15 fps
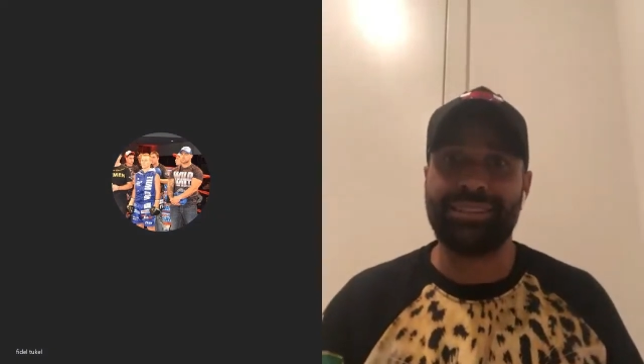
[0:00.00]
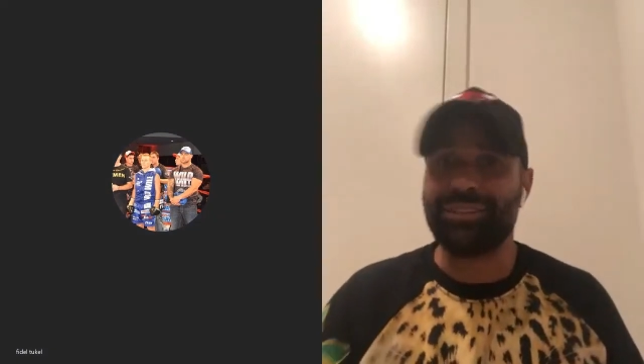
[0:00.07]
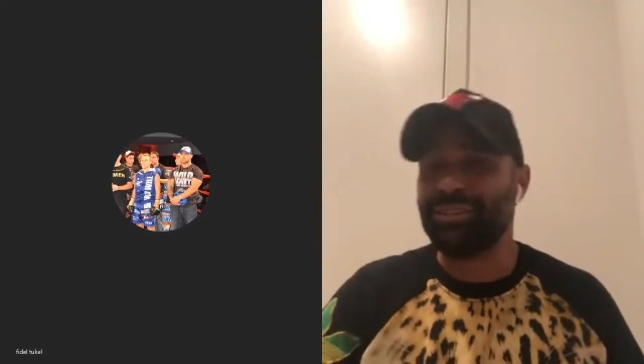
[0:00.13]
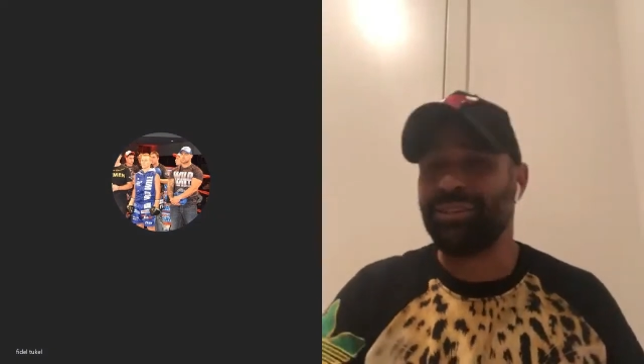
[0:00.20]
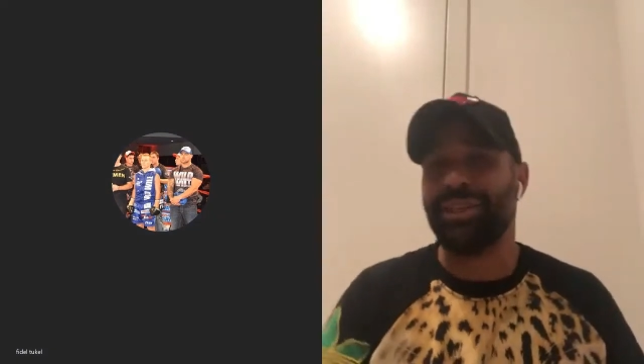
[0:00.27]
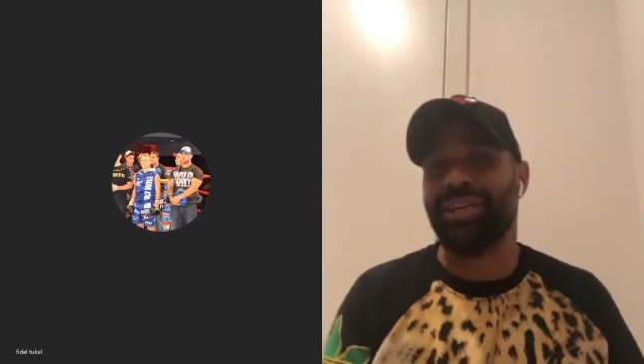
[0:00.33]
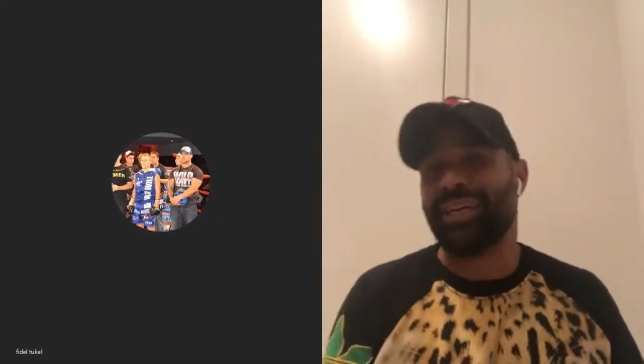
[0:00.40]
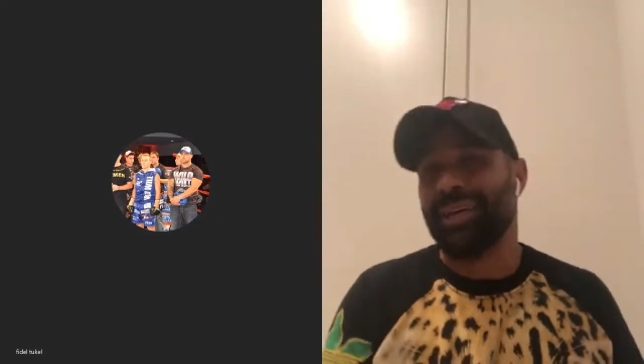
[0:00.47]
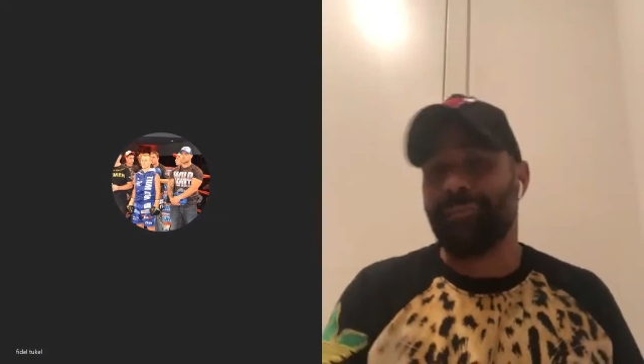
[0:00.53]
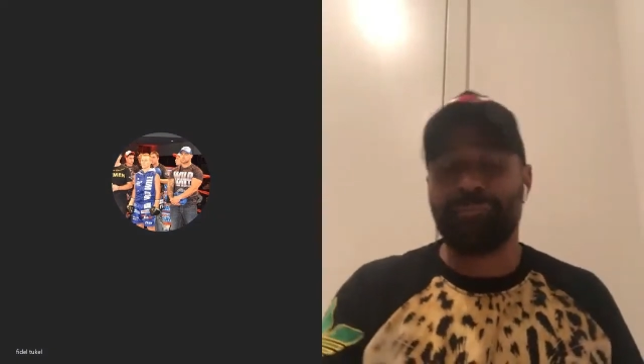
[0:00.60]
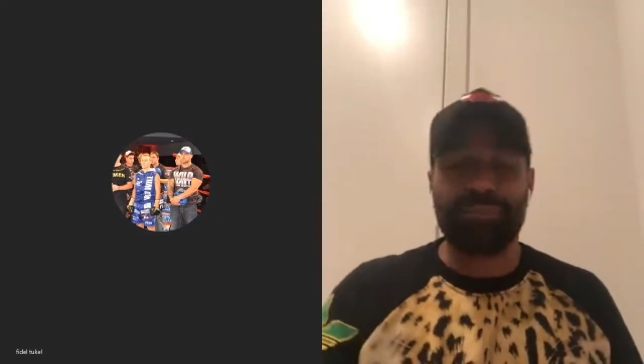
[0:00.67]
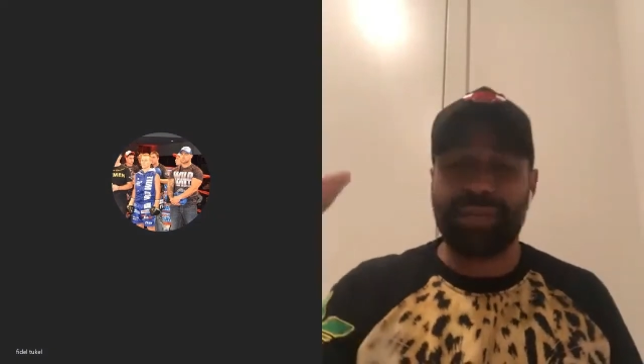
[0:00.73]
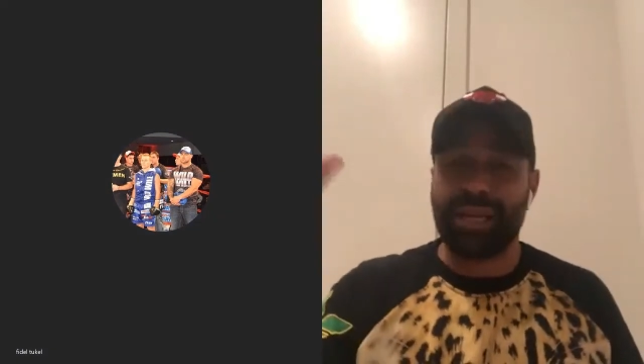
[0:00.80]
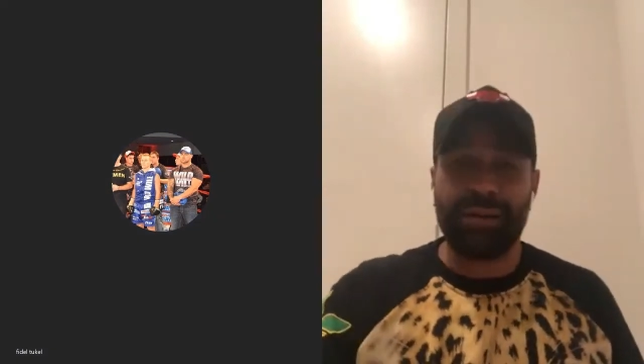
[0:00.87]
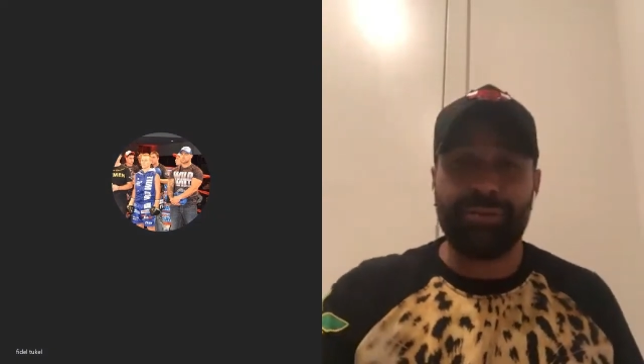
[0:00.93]
So
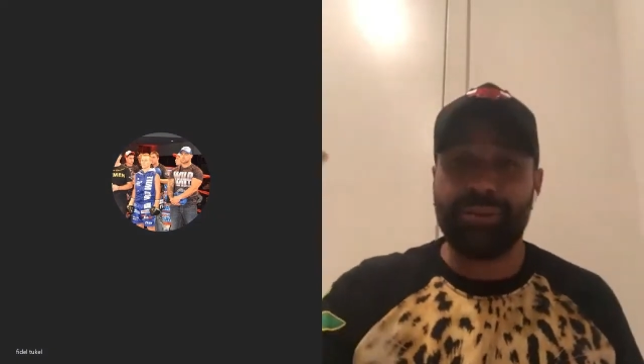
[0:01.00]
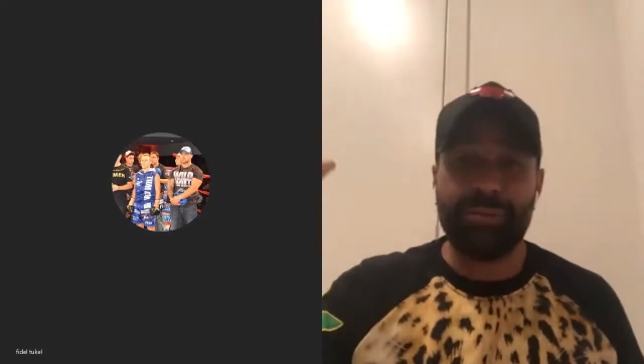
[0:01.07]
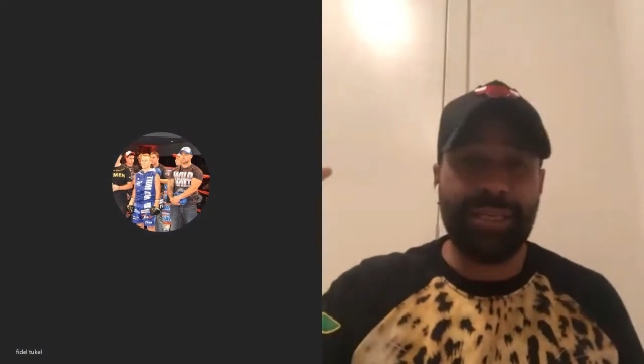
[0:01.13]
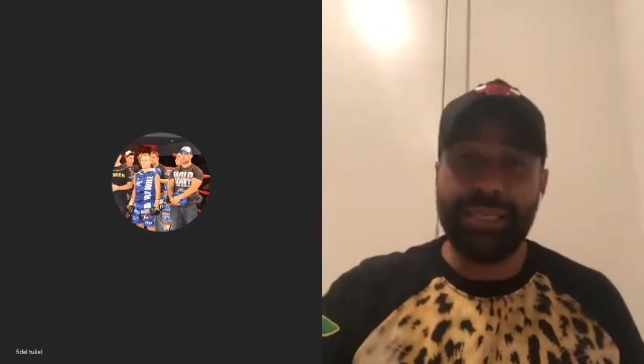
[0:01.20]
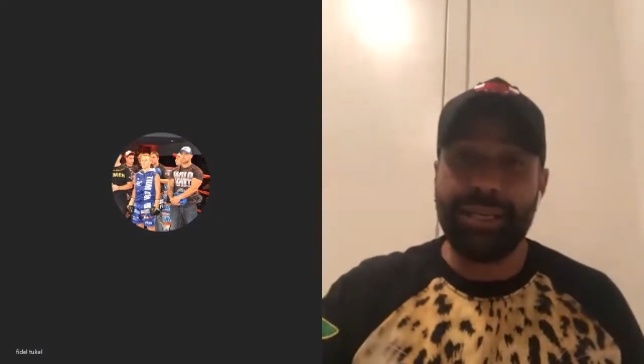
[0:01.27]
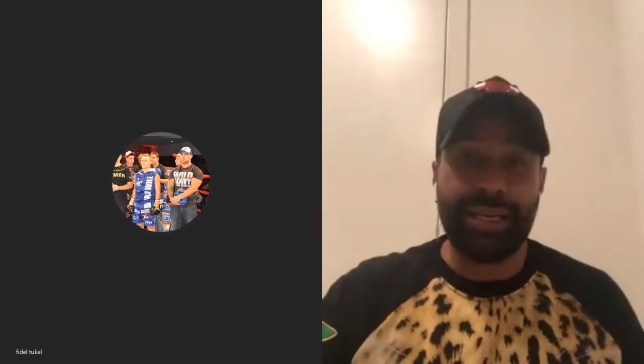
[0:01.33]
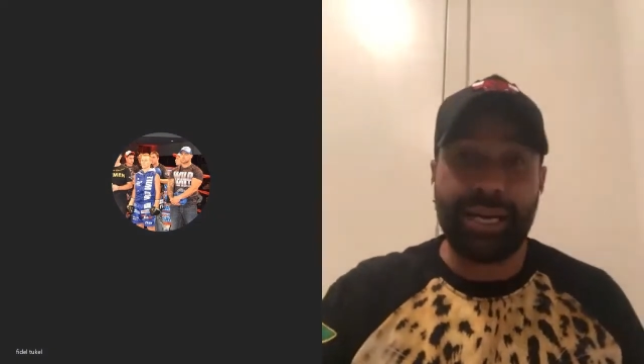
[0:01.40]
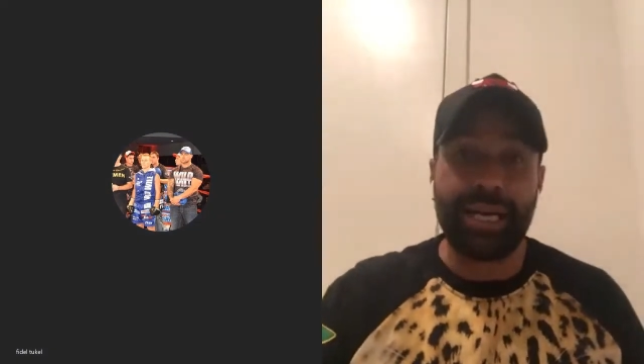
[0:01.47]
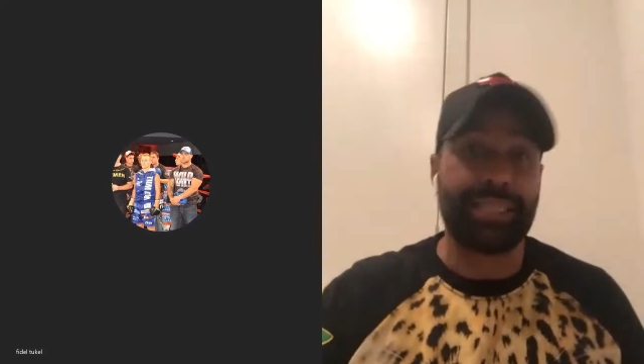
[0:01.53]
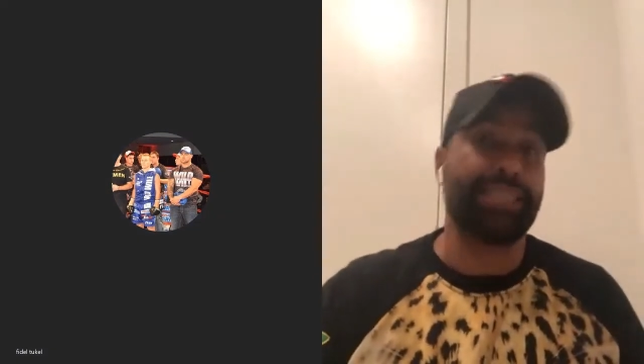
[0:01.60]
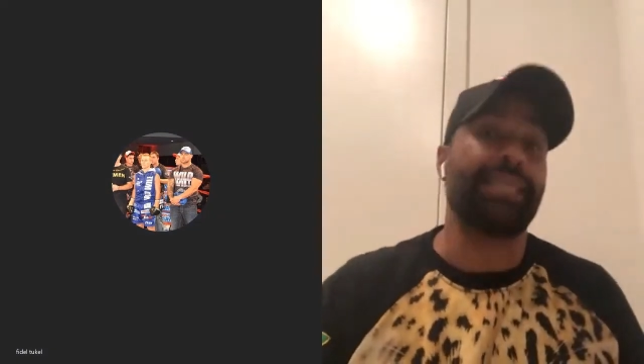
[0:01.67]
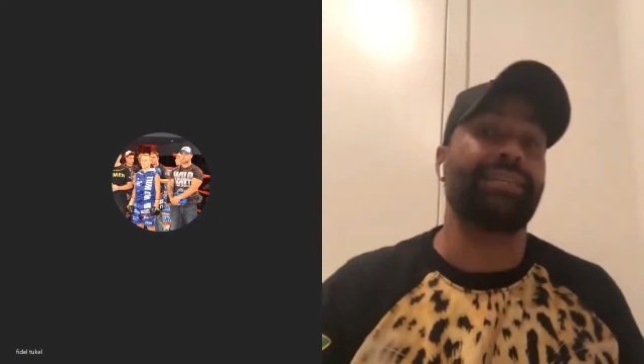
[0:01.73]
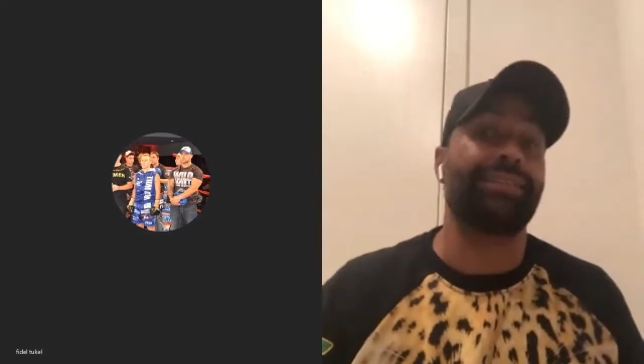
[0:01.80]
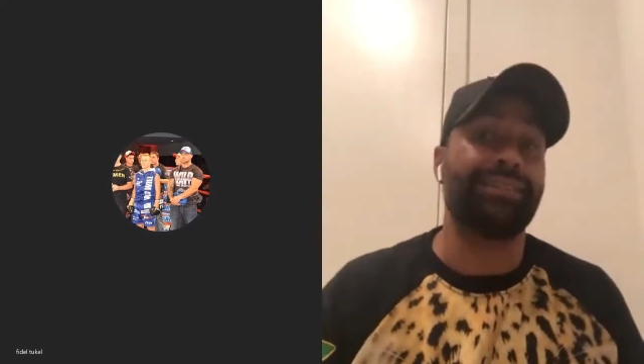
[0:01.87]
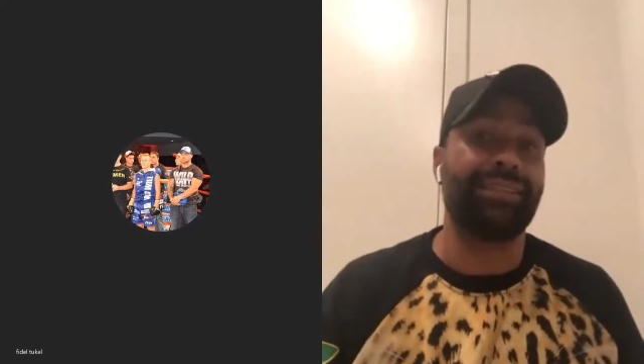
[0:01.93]
for me, I
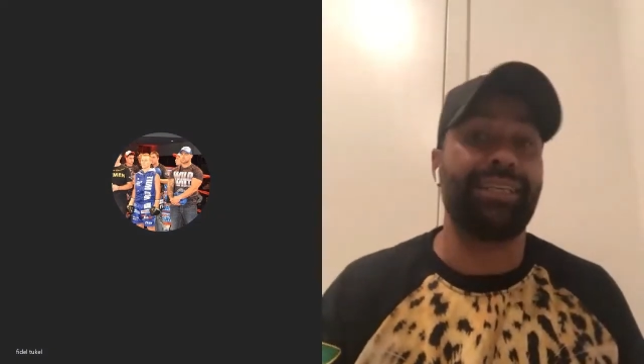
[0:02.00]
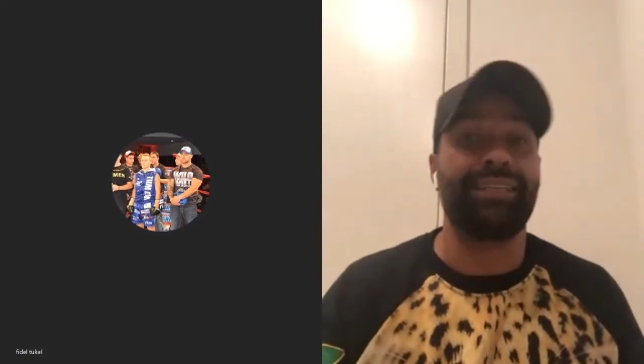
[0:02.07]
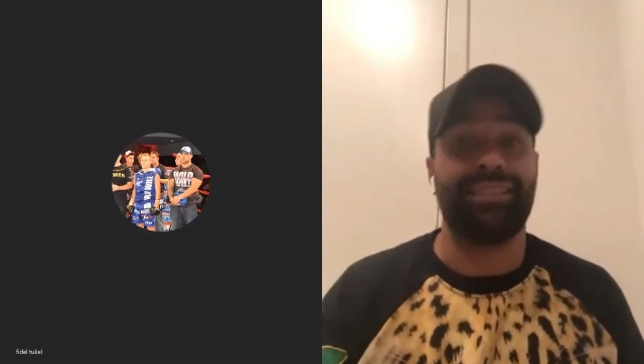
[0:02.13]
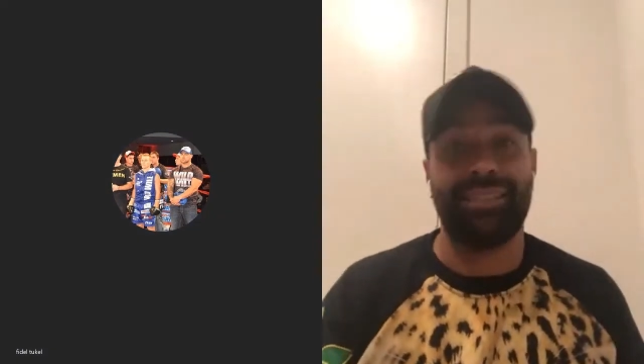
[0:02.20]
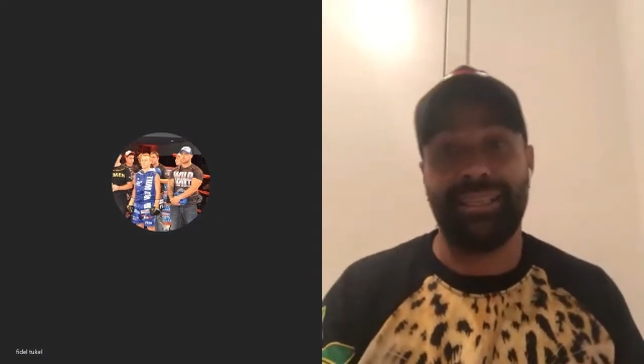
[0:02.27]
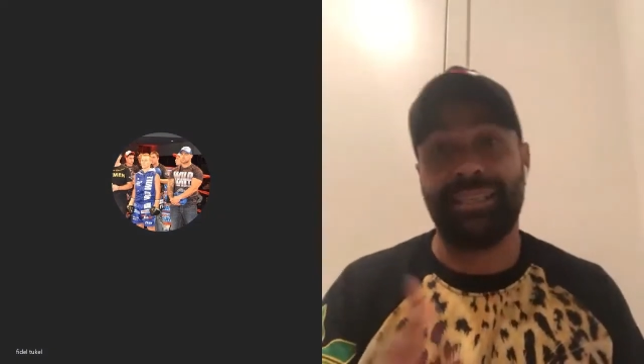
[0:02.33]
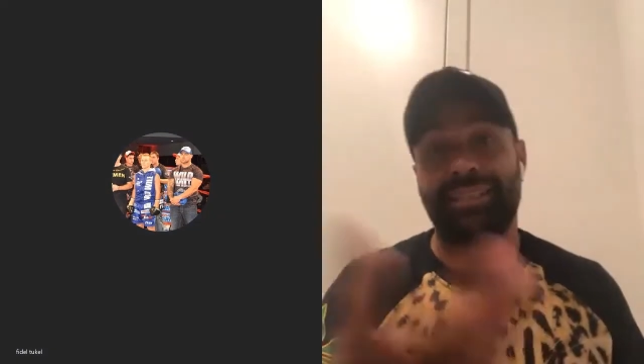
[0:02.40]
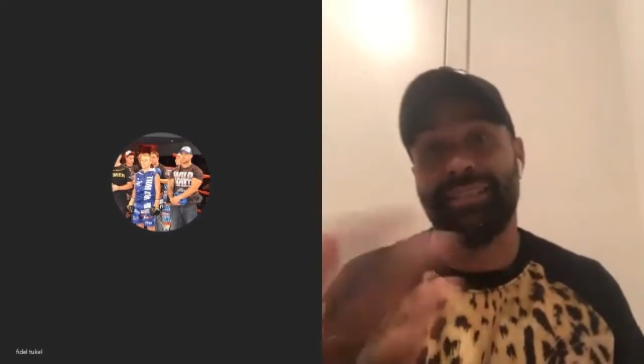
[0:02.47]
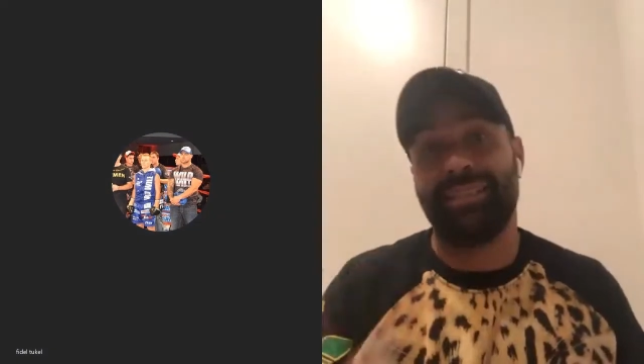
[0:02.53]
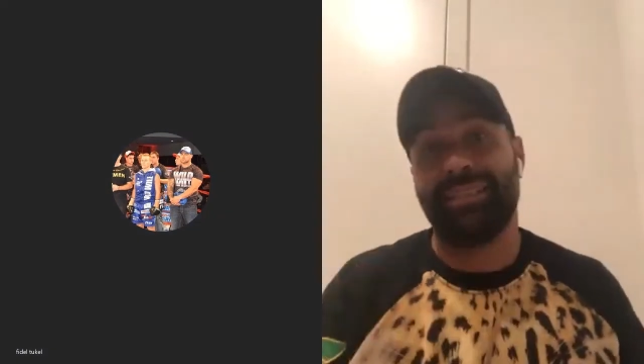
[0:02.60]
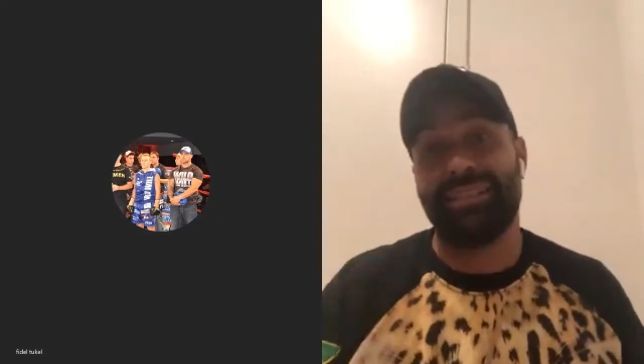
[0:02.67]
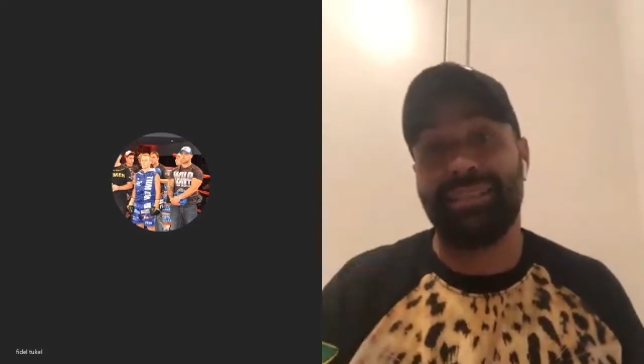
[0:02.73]
can understand that.